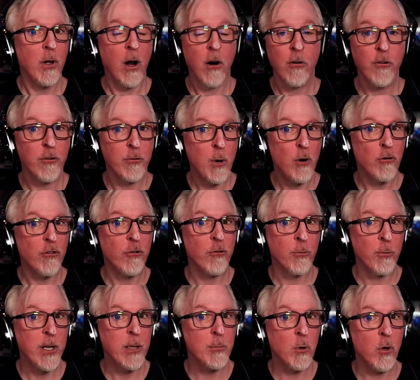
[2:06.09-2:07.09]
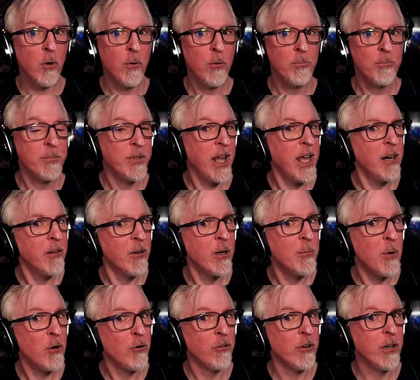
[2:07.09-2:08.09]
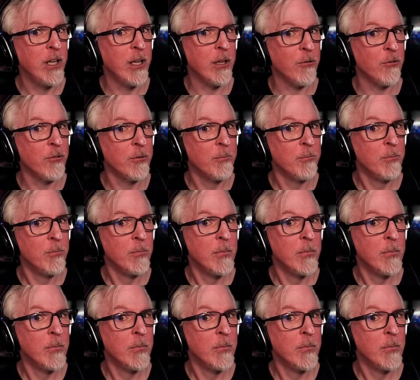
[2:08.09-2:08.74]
Are his emotions readable? Not every emotion is.